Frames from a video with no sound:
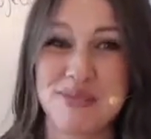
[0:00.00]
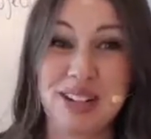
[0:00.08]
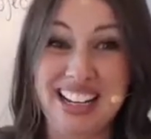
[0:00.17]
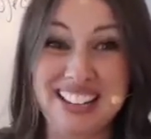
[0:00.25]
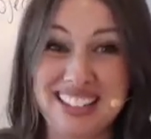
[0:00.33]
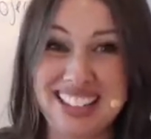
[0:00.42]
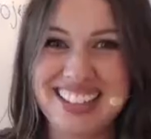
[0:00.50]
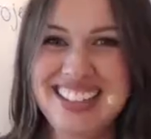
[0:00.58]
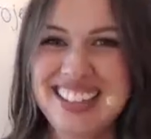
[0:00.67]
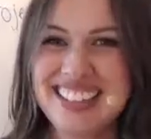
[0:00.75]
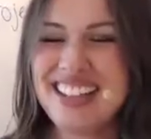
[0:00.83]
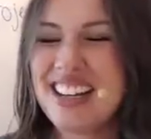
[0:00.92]
but I
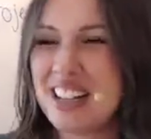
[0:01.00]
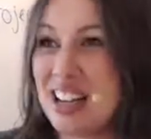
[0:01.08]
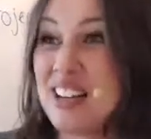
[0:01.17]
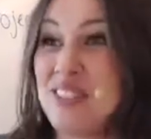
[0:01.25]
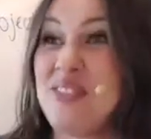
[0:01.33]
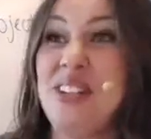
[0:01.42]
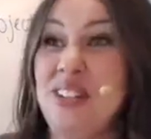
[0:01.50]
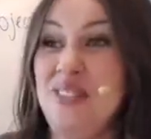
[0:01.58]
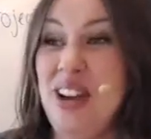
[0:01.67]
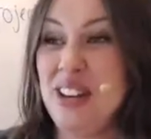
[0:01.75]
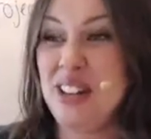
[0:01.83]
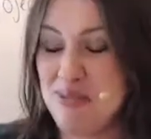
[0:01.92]
get really
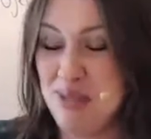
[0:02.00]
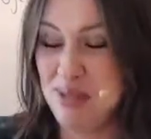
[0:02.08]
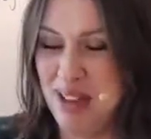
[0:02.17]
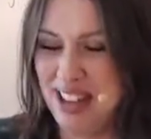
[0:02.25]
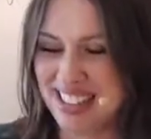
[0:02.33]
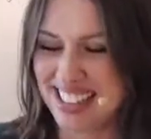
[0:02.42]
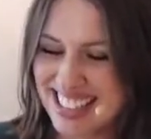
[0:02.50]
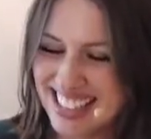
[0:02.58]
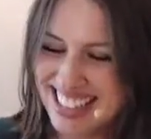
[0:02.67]
fired up about this.